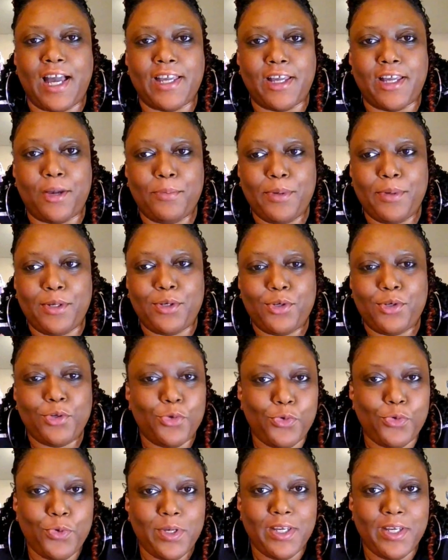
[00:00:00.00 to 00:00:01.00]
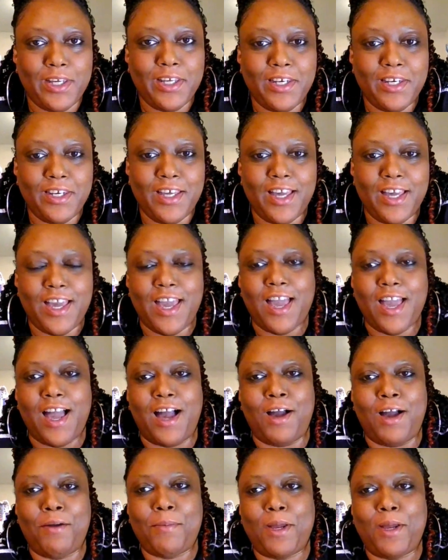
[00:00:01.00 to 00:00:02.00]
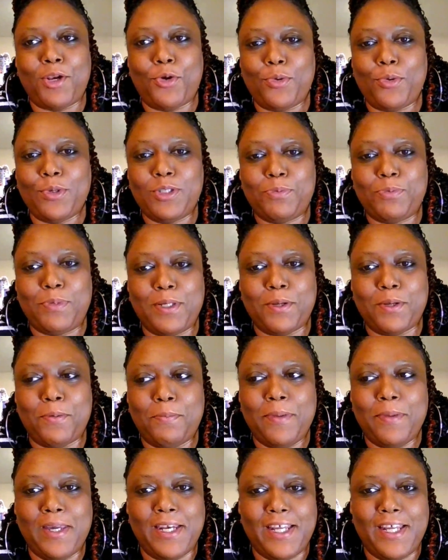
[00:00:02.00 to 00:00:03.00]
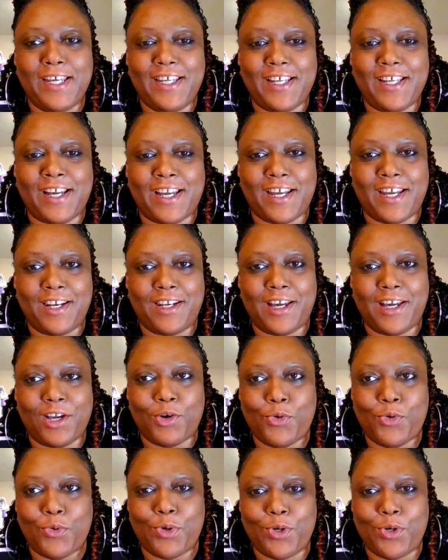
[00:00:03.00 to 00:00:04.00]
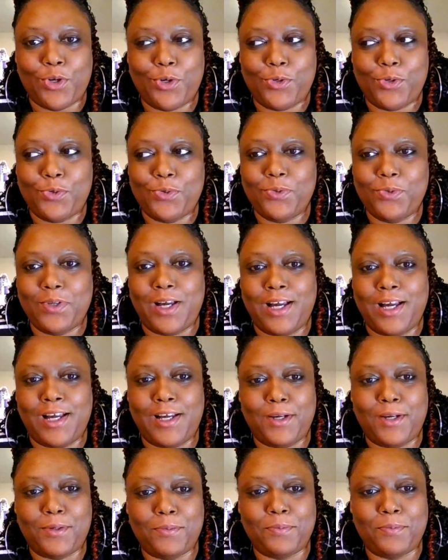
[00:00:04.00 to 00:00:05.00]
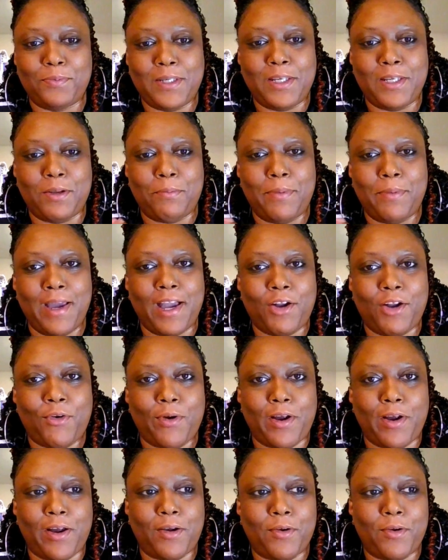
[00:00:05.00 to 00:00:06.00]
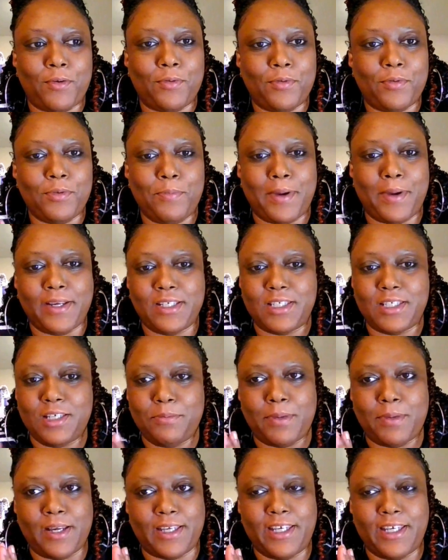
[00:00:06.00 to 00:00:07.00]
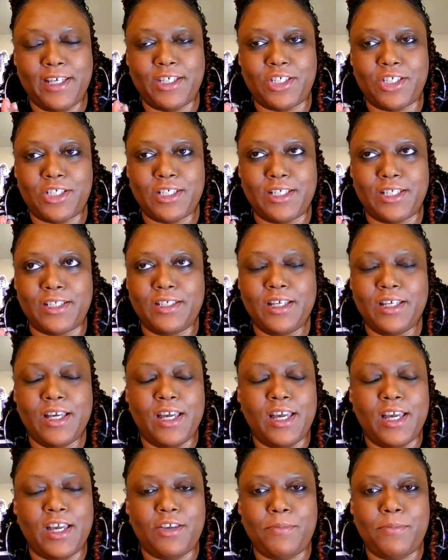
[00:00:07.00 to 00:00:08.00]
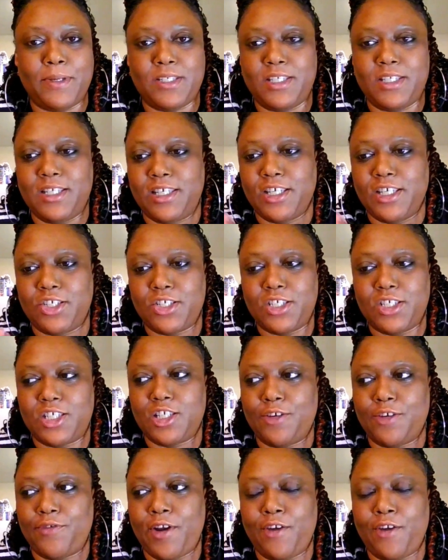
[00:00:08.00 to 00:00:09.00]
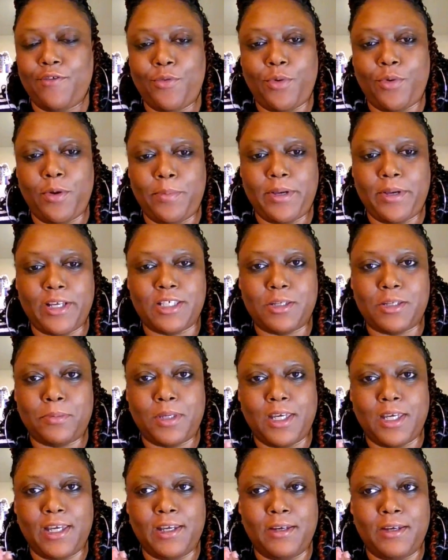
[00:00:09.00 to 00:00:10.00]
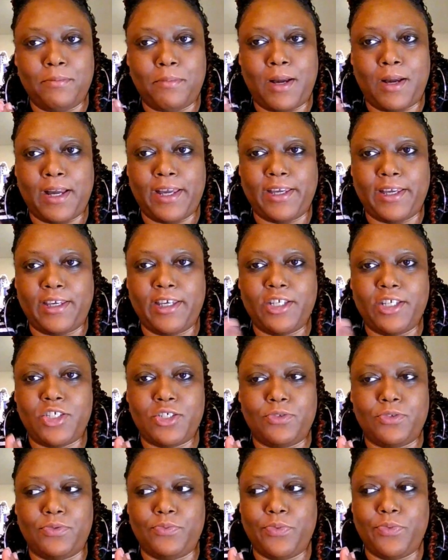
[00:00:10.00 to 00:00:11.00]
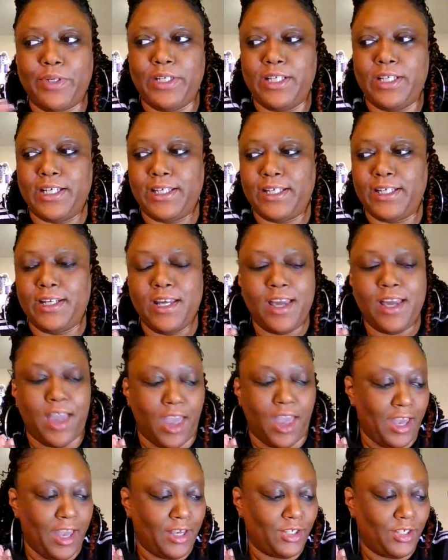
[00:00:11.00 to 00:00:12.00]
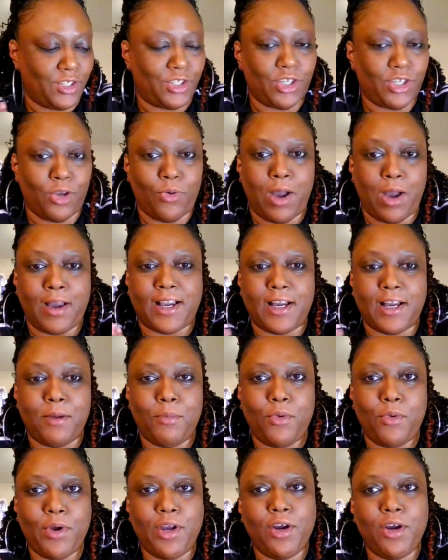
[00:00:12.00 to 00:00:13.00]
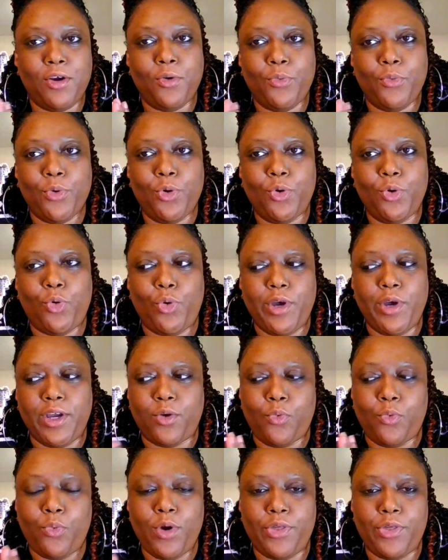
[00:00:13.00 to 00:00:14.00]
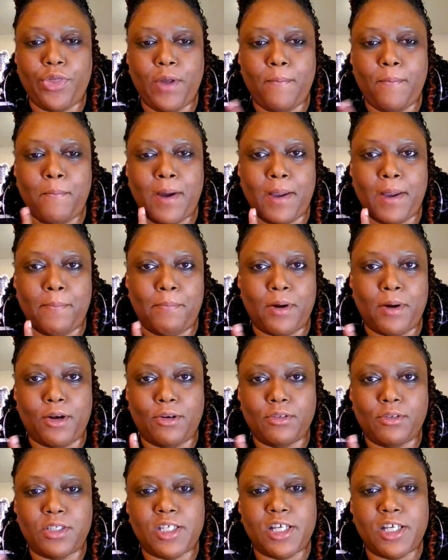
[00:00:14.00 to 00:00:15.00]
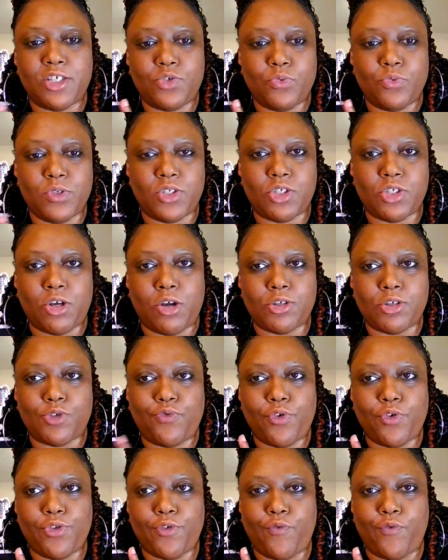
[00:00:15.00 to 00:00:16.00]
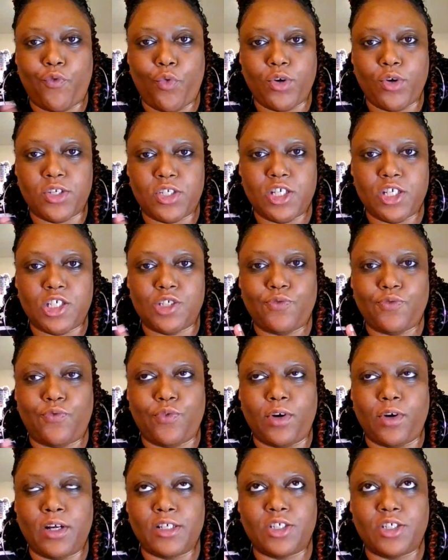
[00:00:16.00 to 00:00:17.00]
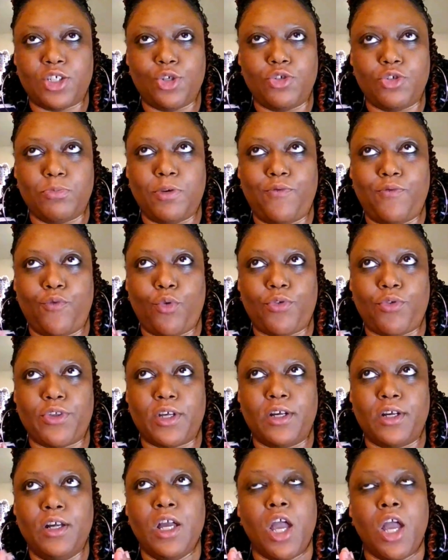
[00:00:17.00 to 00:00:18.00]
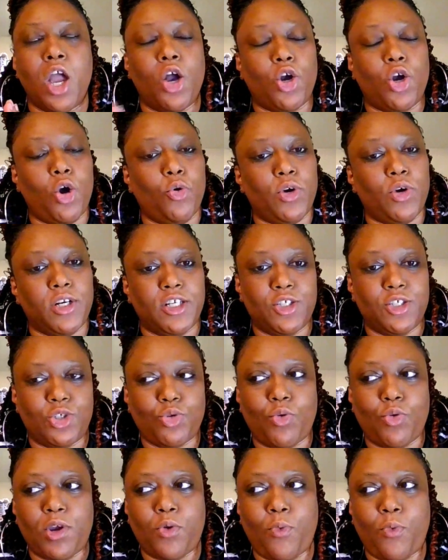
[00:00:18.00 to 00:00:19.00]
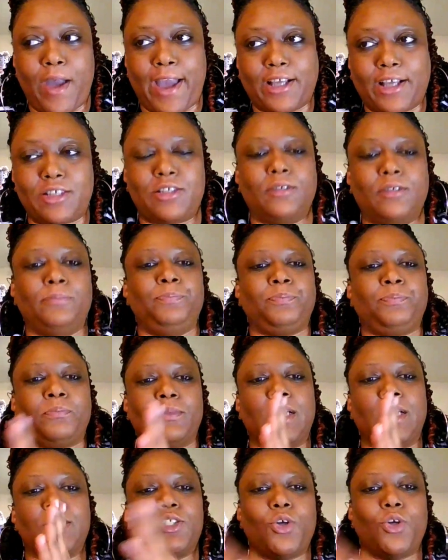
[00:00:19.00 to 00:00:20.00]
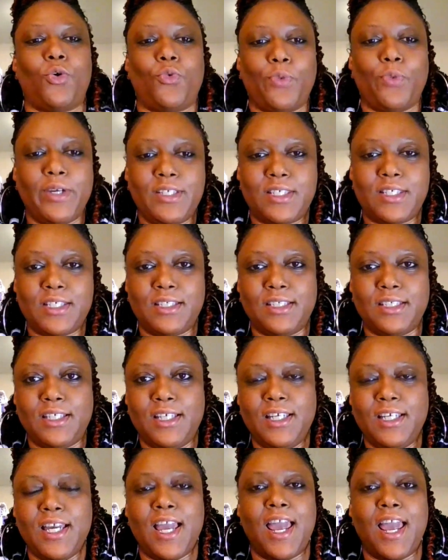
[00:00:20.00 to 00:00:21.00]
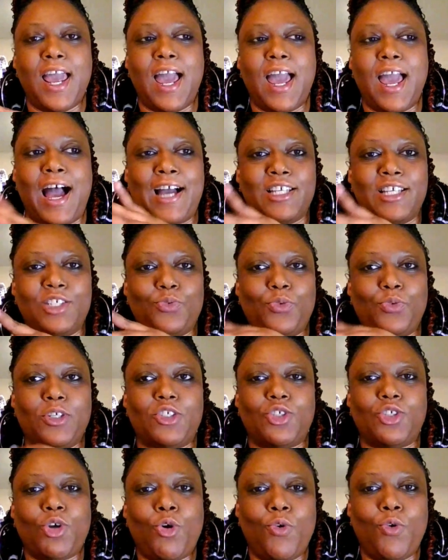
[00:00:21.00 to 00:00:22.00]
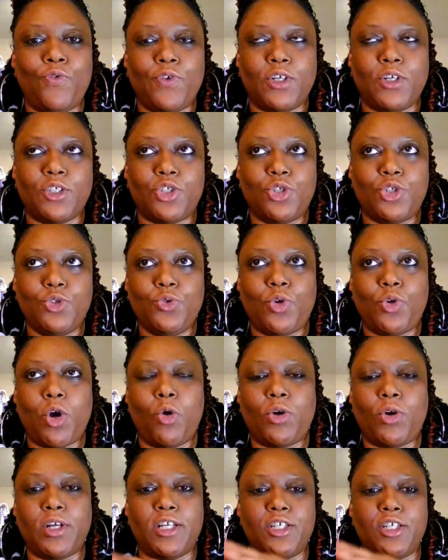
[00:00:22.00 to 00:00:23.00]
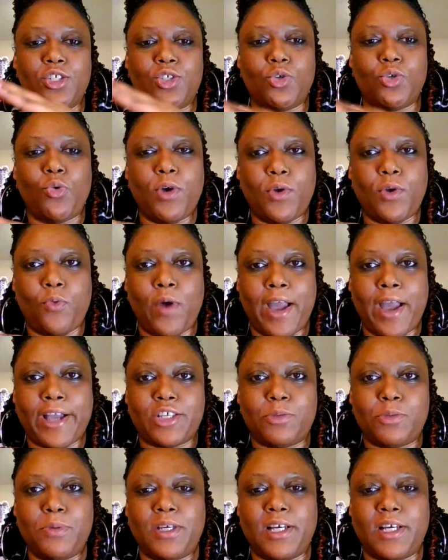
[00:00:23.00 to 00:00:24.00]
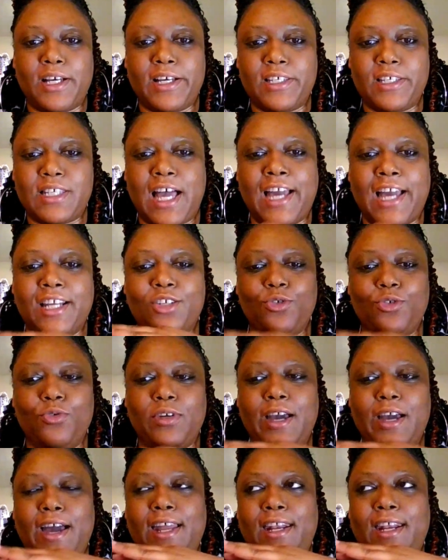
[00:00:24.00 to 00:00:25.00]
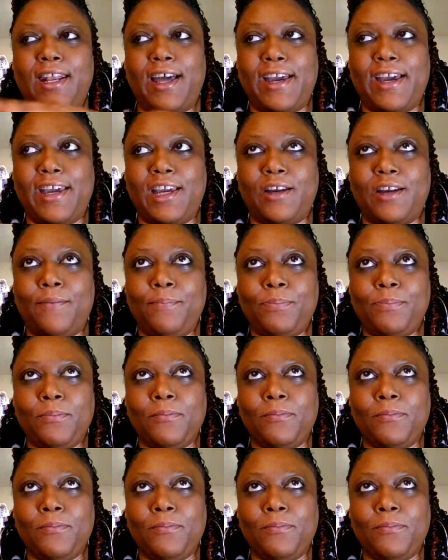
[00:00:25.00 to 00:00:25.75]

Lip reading: How y'all been doing? I know it's been a minute. I got a lot going on in the background. You might see my kitchen. You might see kitchen stuff everywhere because I'm getting my kitchen redone. So I come on here real quick with my burn test results for the for the coconut soy wax. So recently, I switched over to coconut soy wax because I do not like